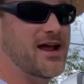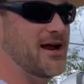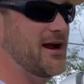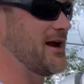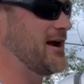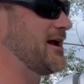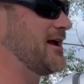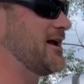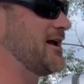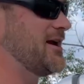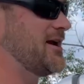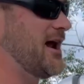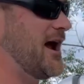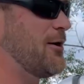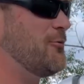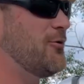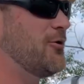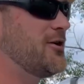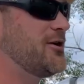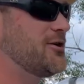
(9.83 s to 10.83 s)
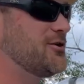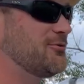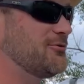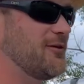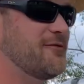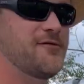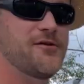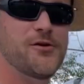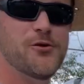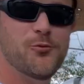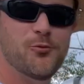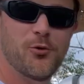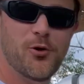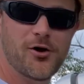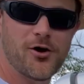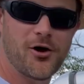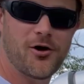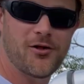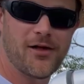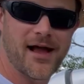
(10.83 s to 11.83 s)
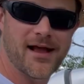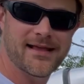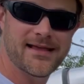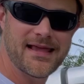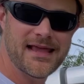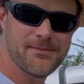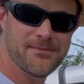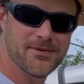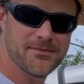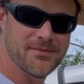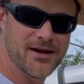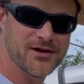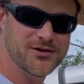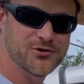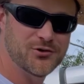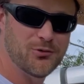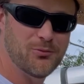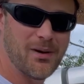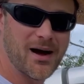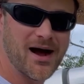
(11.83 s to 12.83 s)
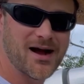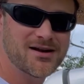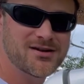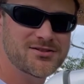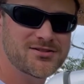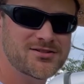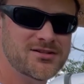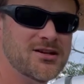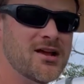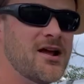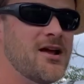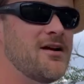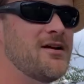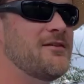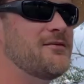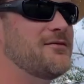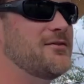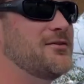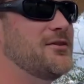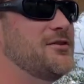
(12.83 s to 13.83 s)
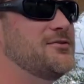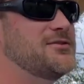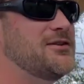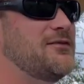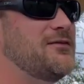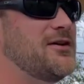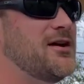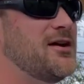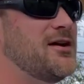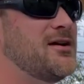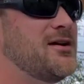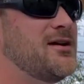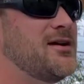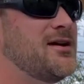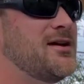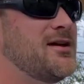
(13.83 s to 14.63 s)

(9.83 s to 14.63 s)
and I wanted to review what all I keep in my toolbox for those of you